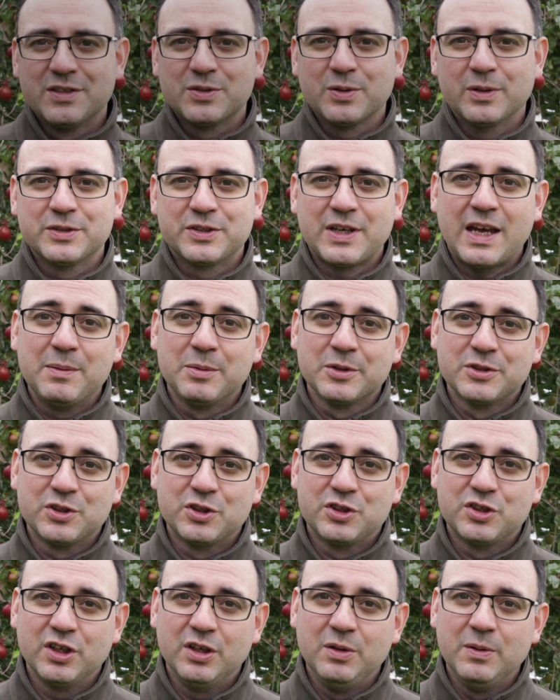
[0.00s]
So I was able
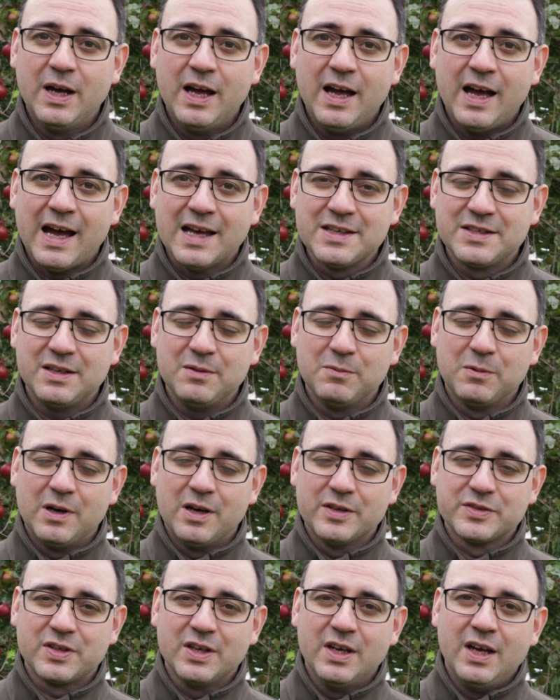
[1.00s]
to shoot as it
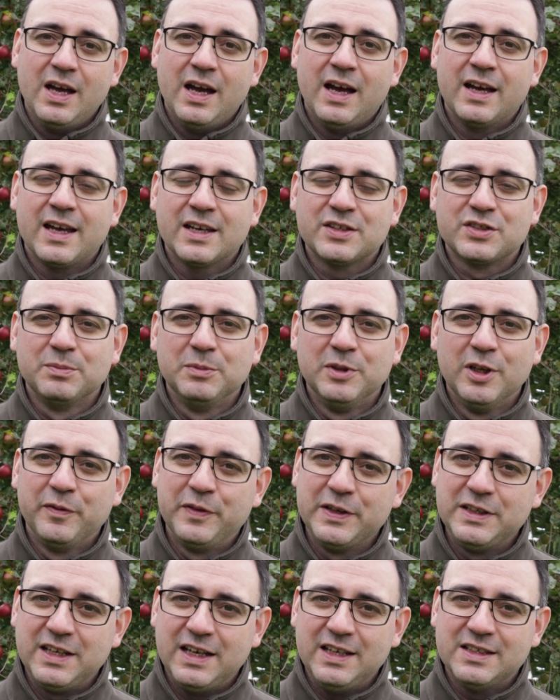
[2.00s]
was and get some
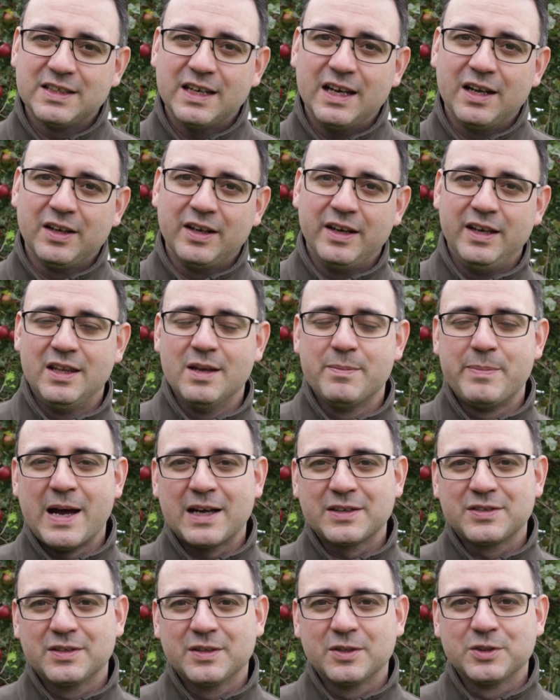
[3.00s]
lovely detail in the
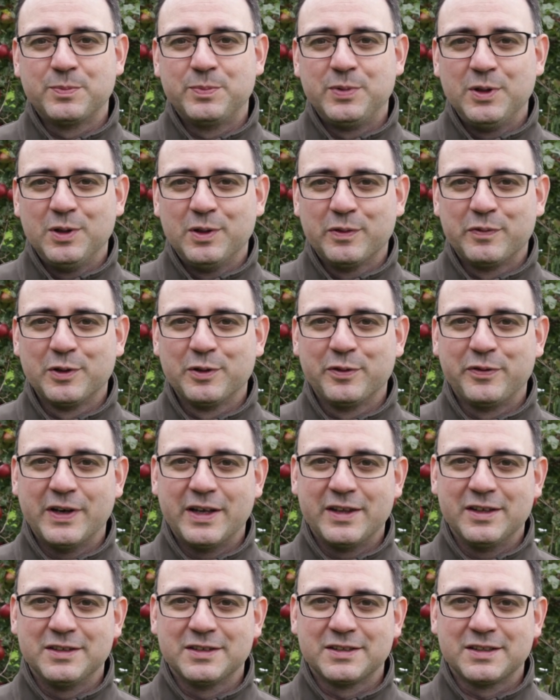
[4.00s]
backs of those beautiful
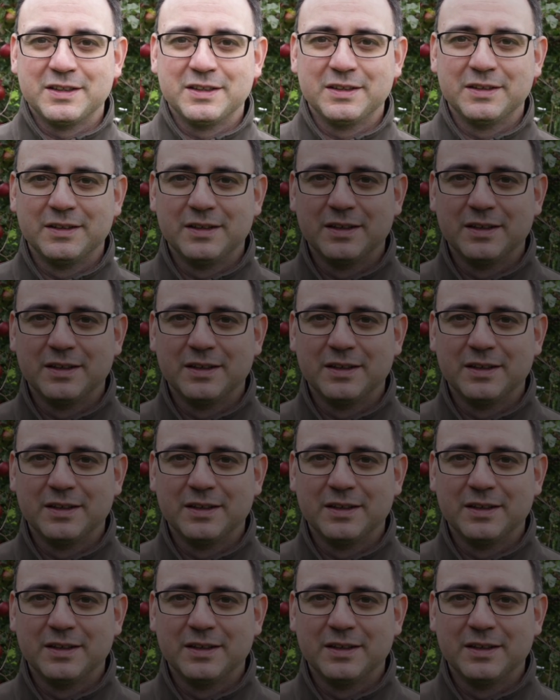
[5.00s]
feathers.